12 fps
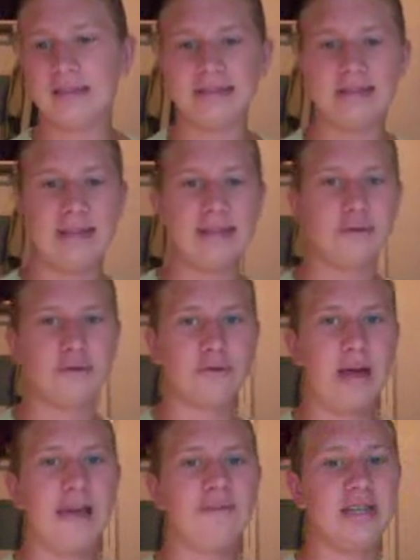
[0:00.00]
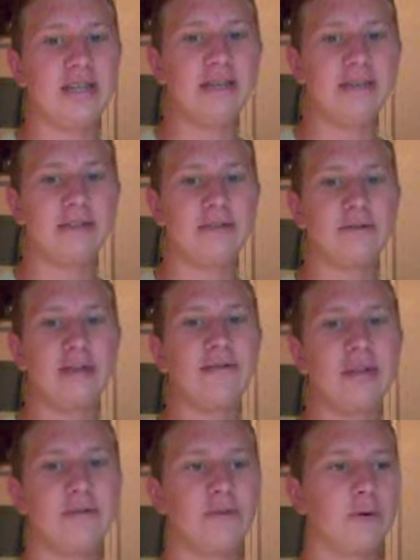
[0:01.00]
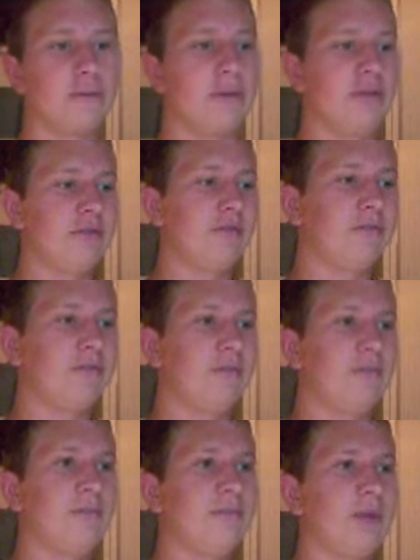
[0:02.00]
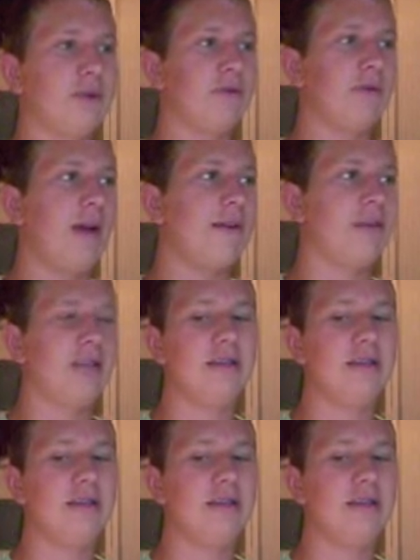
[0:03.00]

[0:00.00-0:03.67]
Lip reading: let's say, there's gravity unless there's evidence for it, because there's gravity.